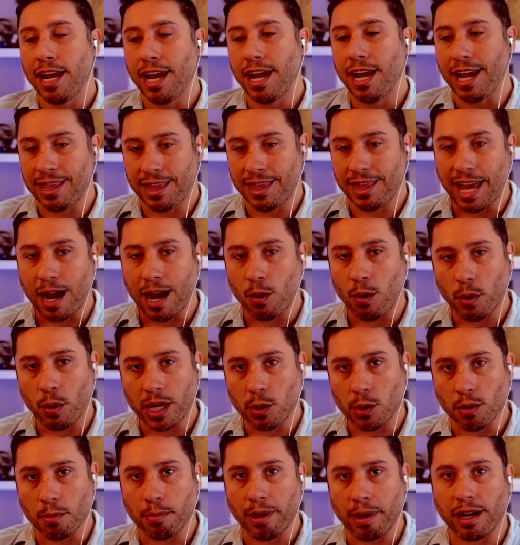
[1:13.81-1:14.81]
And that way
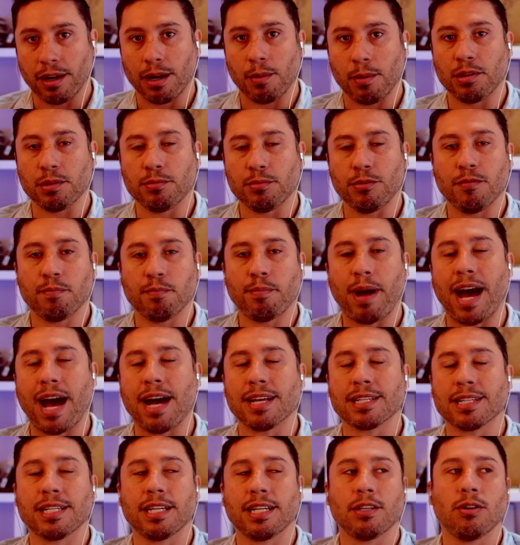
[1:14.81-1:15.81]
you were better able to move
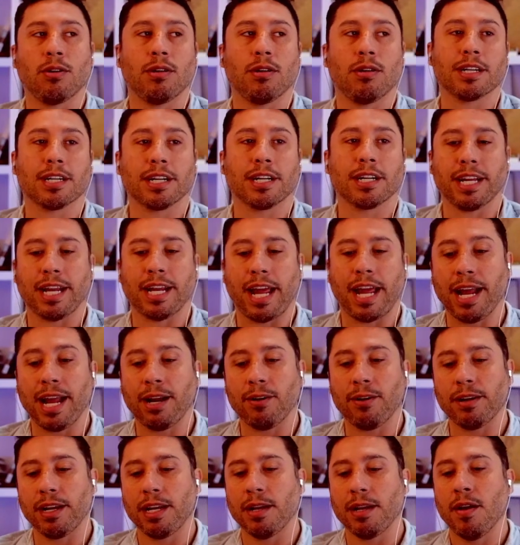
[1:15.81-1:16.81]
past it, no longer get
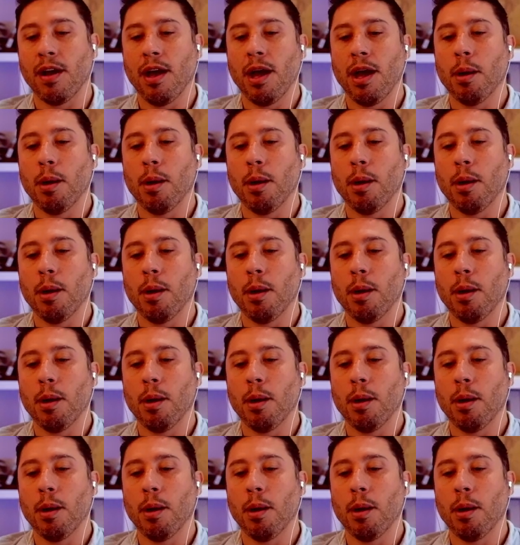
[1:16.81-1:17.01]
angry.